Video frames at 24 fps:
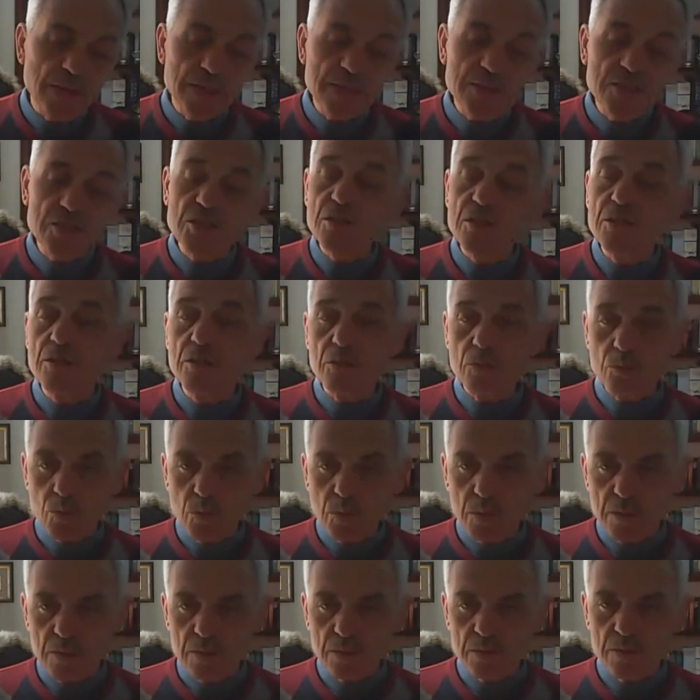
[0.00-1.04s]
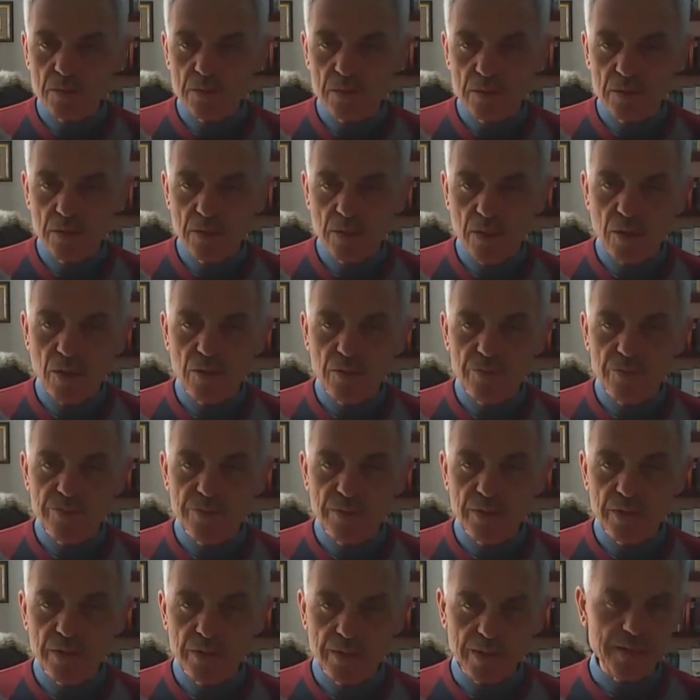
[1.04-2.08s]
external world of
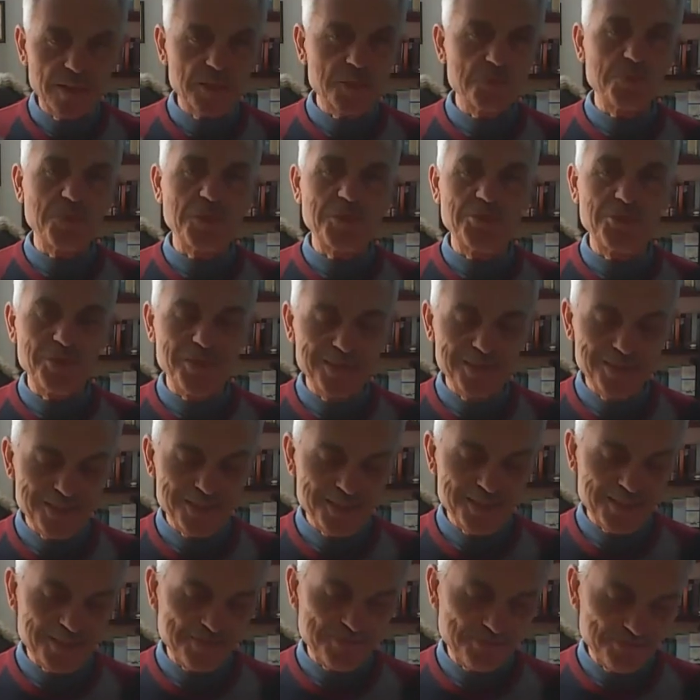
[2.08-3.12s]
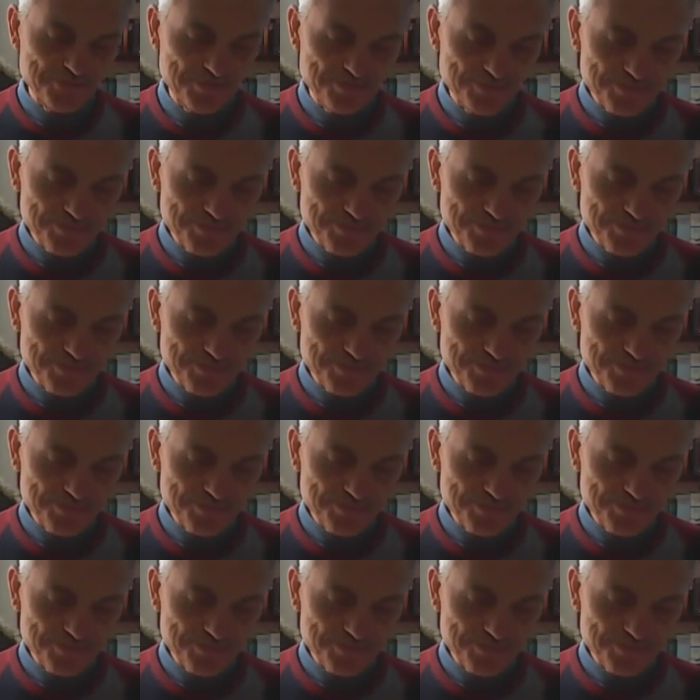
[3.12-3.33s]
experience.